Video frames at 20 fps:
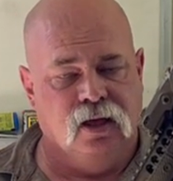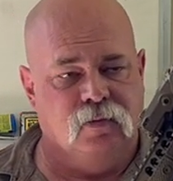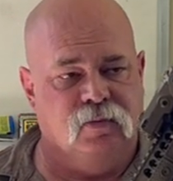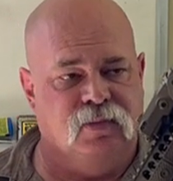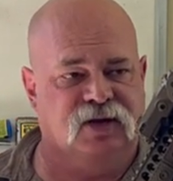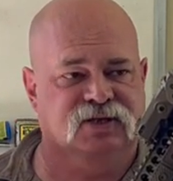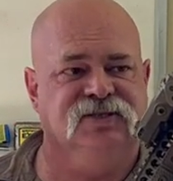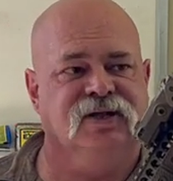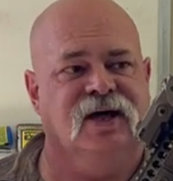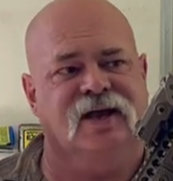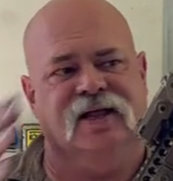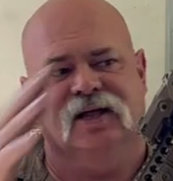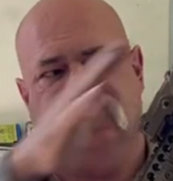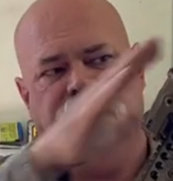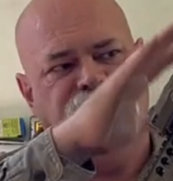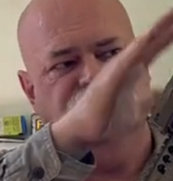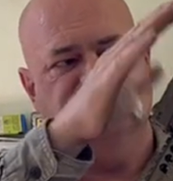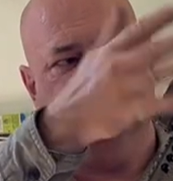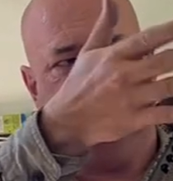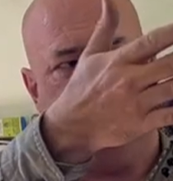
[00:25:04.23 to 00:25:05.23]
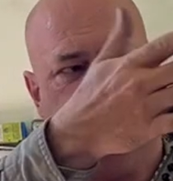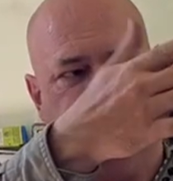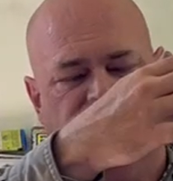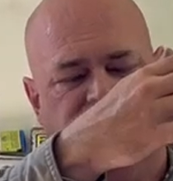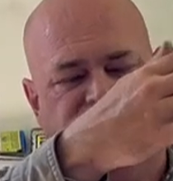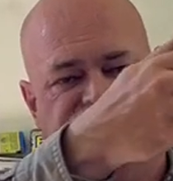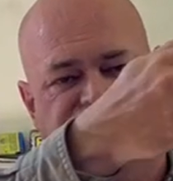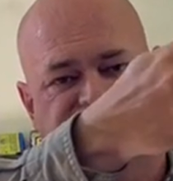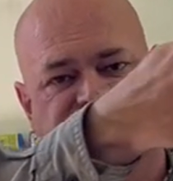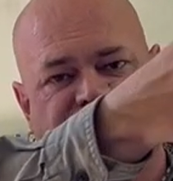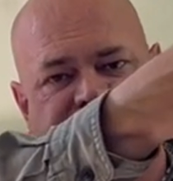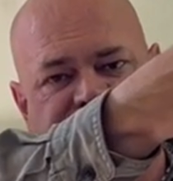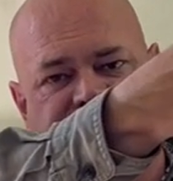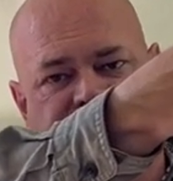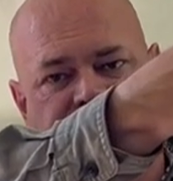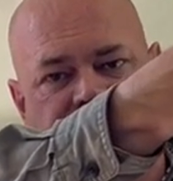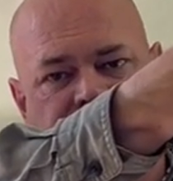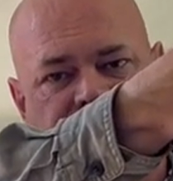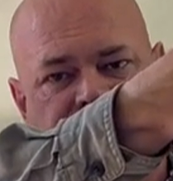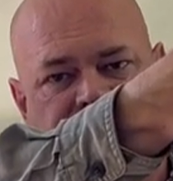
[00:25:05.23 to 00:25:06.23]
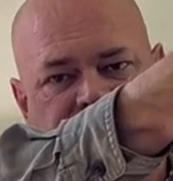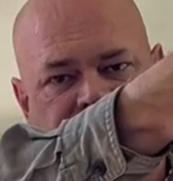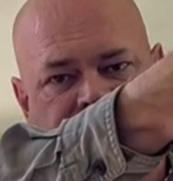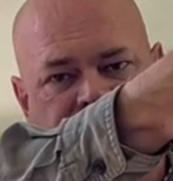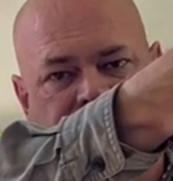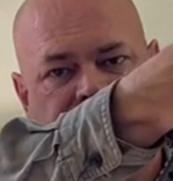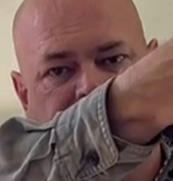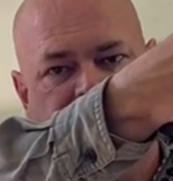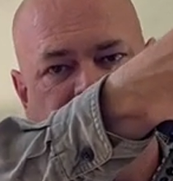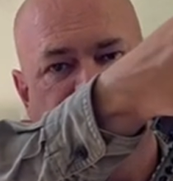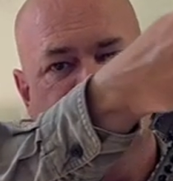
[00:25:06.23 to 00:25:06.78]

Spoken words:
But it's not a good general purpose fighting thing.